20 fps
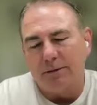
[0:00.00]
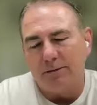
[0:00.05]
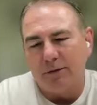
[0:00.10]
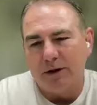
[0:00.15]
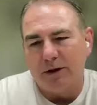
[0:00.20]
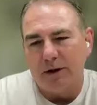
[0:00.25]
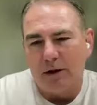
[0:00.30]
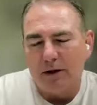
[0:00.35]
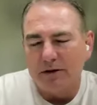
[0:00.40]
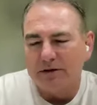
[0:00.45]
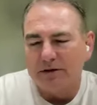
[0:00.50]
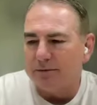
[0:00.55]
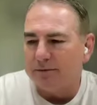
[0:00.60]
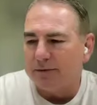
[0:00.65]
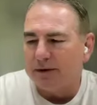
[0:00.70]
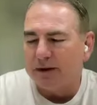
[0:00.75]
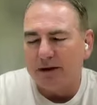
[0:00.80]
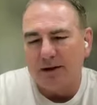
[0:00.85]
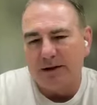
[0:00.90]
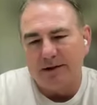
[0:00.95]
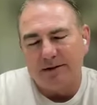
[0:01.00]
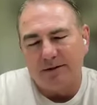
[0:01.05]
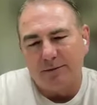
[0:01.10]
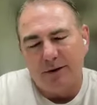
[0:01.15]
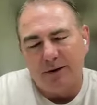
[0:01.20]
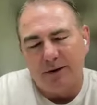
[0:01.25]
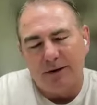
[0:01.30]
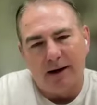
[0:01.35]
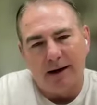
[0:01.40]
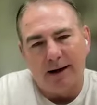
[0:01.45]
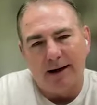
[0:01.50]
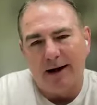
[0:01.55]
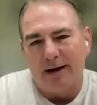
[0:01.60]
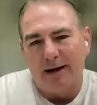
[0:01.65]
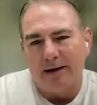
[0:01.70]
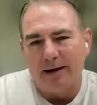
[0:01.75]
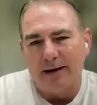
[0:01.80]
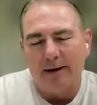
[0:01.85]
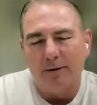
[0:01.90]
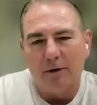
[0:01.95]
and we lost some kids and we
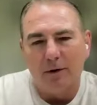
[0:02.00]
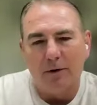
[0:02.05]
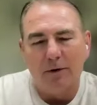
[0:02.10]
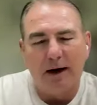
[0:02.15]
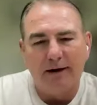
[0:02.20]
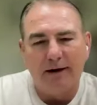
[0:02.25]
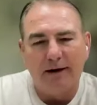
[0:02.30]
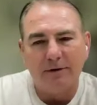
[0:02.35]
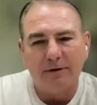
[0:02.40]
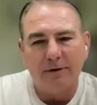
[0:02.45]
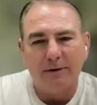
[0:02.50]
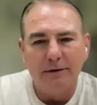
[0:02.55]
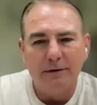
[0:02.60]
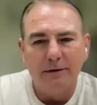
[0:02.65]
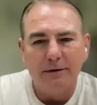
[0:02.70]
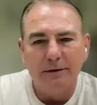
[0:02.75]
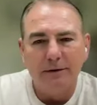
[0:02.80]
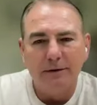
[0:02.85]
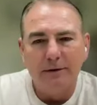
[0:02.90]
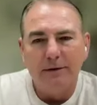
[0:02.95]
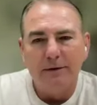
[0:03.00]
thought, golly, we're going to have to.